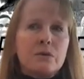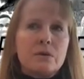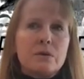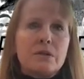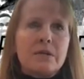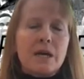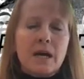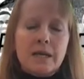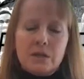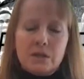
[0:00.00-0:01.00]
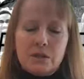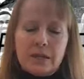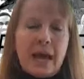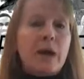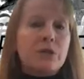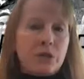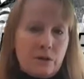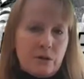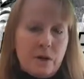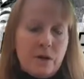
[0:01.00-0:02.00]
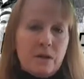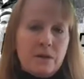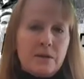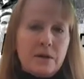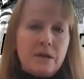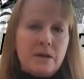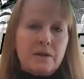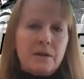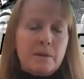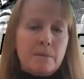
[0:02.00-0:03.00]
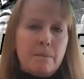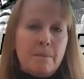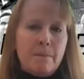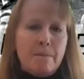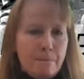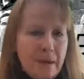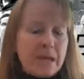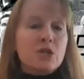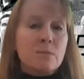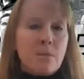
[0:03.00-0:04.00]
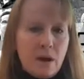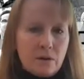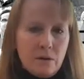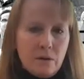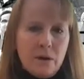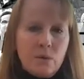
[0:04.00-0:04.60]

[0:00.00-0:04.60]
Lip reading: designed to counter the patient model,